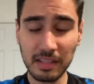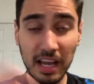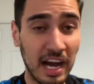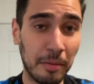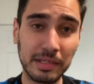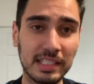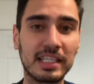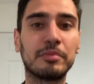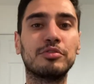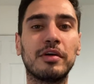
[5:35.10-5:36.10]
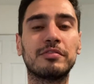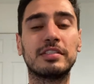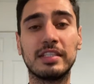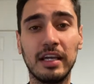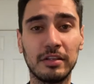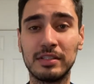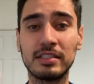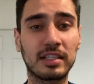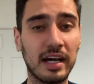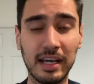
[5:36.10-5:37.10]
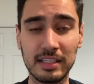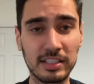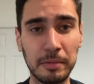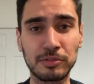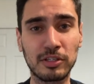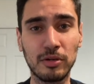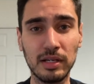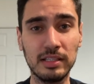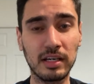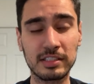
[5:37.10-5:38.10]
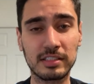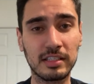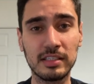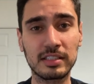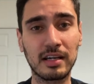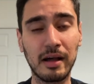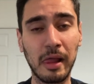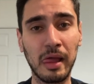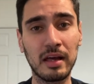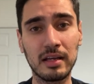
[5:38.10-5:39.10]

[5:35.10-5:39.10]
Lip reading: How many times do we have to say, you know, this guy is absolutely dusted, this guy